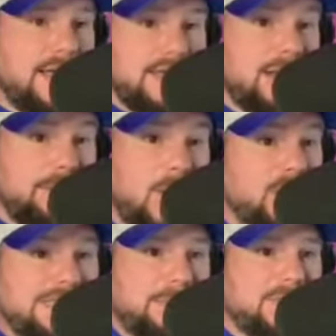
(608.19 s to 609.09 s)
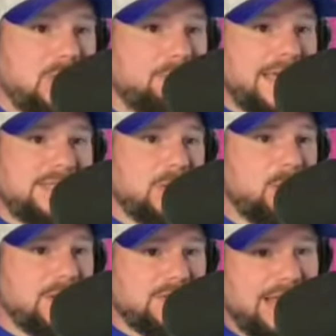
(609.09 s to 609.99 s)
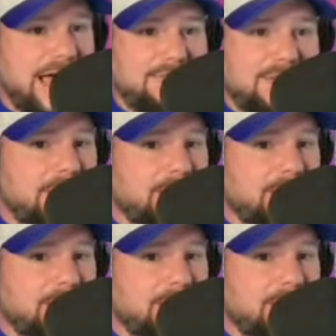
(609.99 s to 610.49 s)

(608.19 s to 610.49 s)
You get a bonus episode basically where it's live and